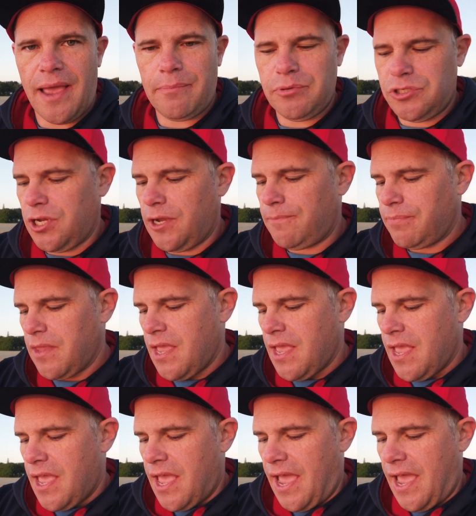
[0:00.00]
aperture,
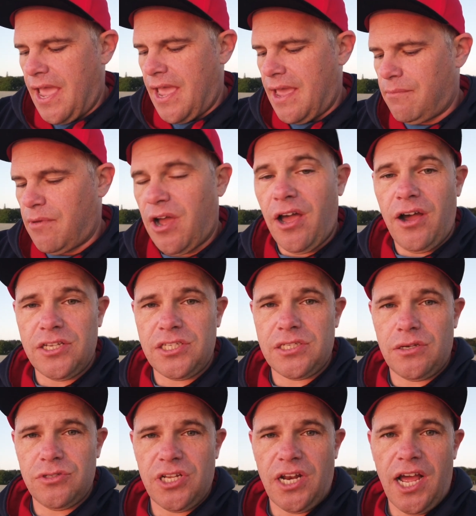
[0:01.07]
and my
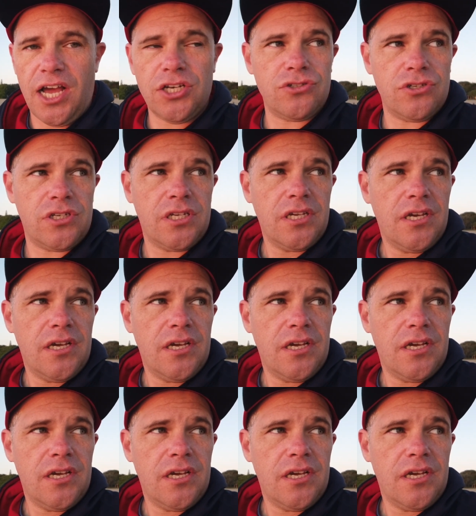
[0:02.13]
ISO is at 100.